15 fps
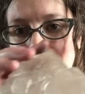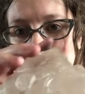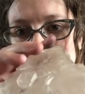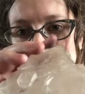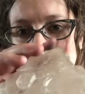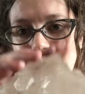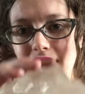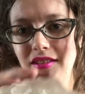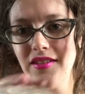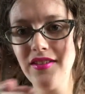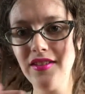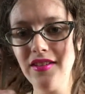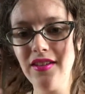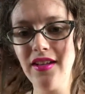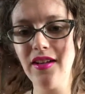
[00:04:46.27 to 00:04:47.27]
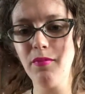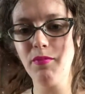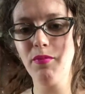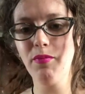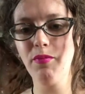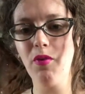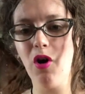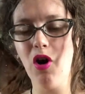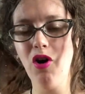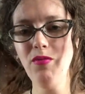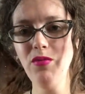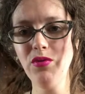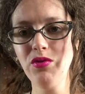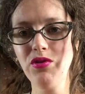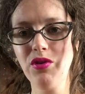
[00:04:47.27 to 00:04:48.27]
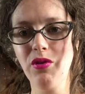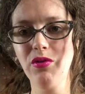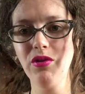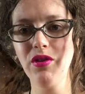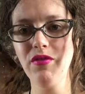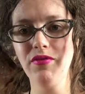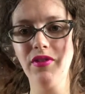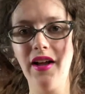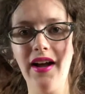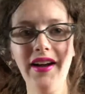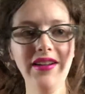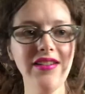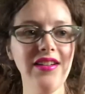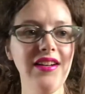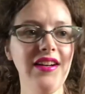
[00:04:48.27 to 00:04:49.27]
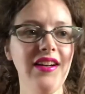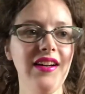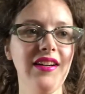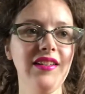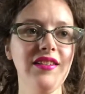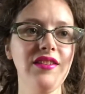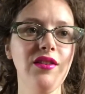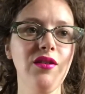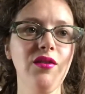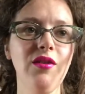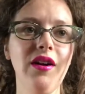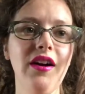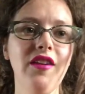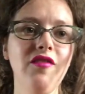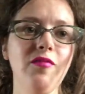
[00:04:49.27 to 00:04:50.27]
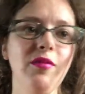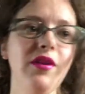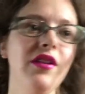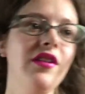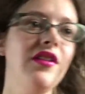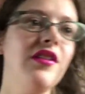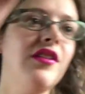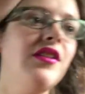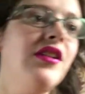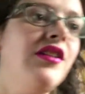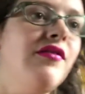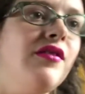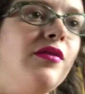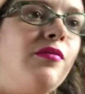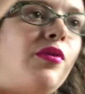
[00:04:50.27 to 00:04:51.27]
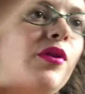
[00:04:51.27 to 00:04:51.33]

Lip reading: It's like almost totally flat. And so I've been even